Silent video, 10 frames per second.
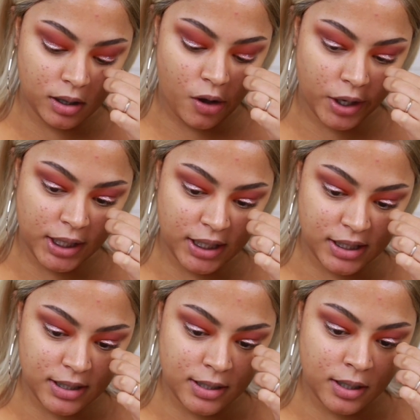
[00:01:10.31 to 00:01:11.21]

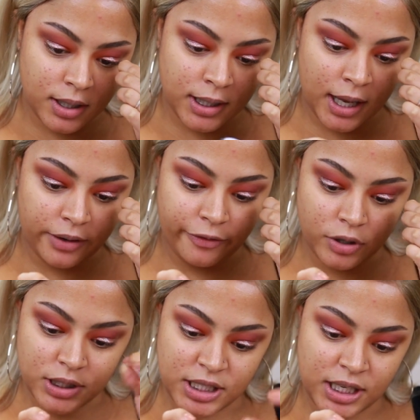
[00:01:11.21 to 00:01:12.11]
Lock-It Kat
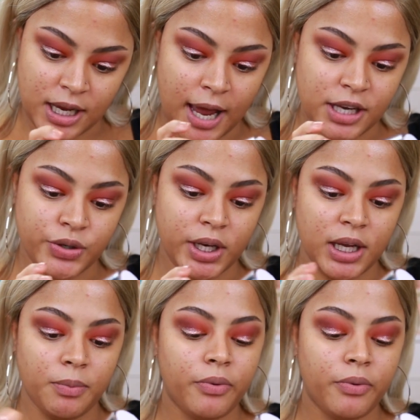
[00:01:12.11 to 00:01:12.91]
Von D Hydrating